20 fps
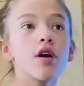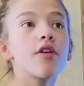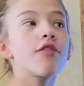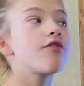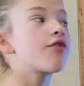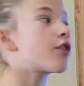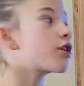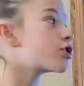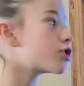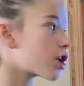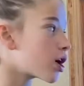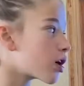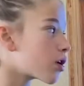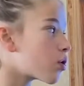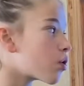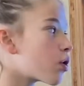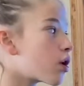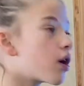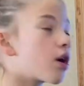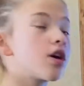French
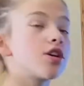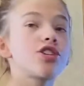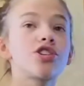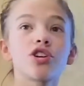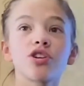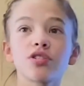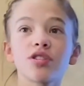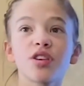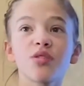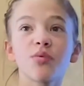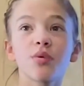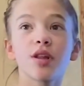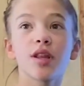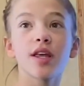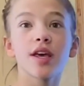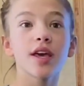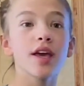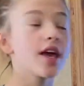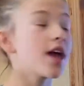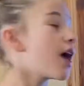Angora, Jersey
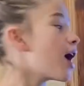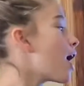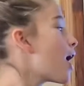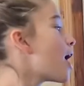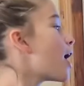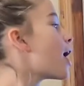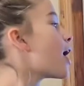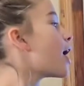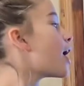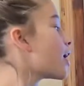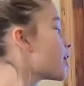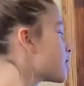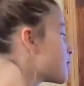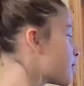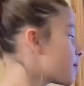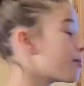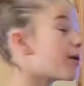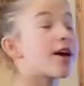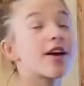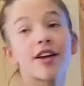Woolly, and
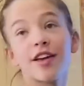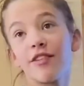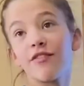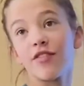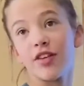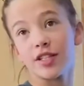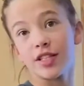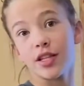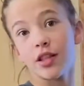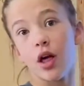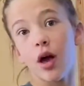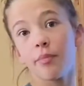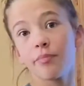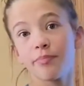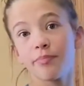American Fuzzy Lop.